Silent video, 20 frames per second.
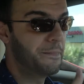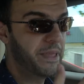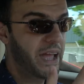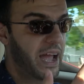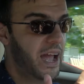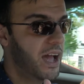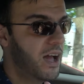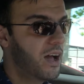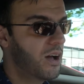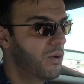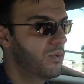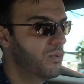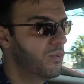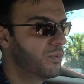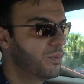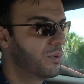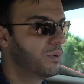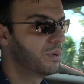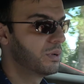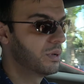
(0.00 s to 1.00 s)
Now
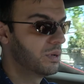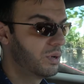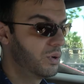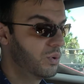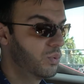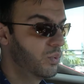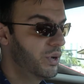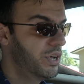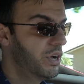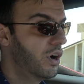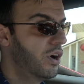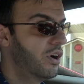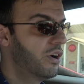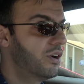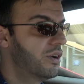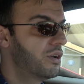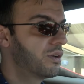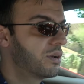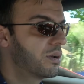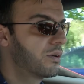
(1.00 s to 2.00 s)
we
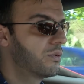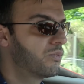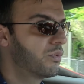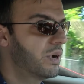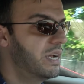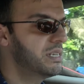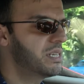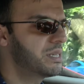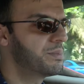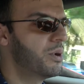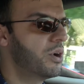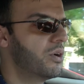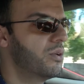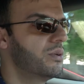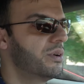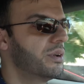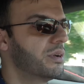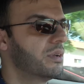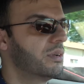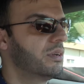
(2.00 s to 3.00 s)
are in race
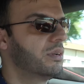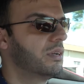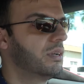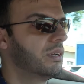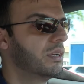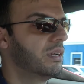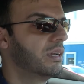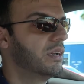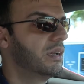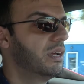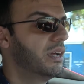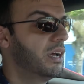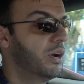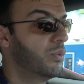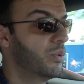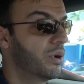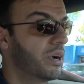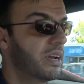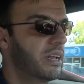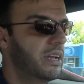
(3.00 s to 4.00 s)
mode.
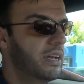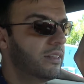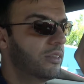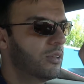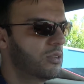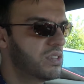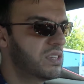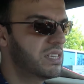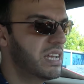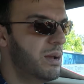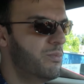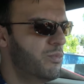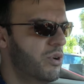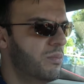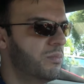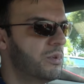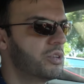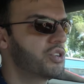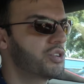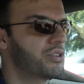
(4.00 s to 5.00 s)
We're gonna hit those same
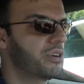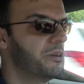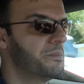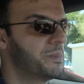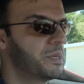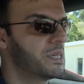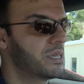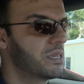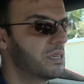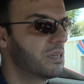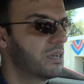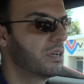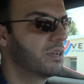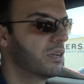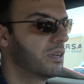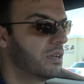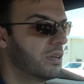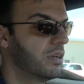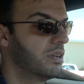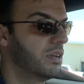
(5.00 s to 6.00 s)
rumble strips,
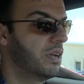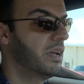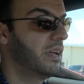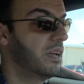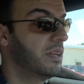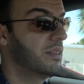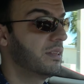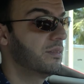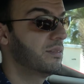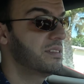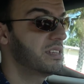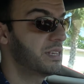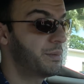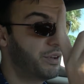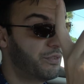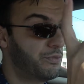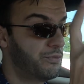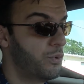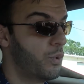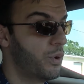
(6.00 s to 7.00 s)
this
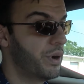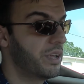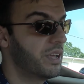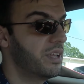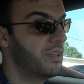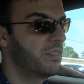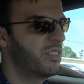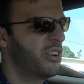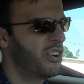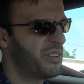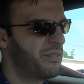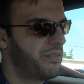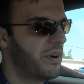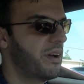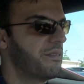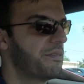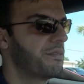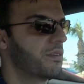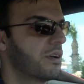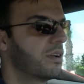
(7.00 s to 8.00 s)
time at 40,
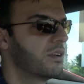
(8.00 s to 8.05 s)
35.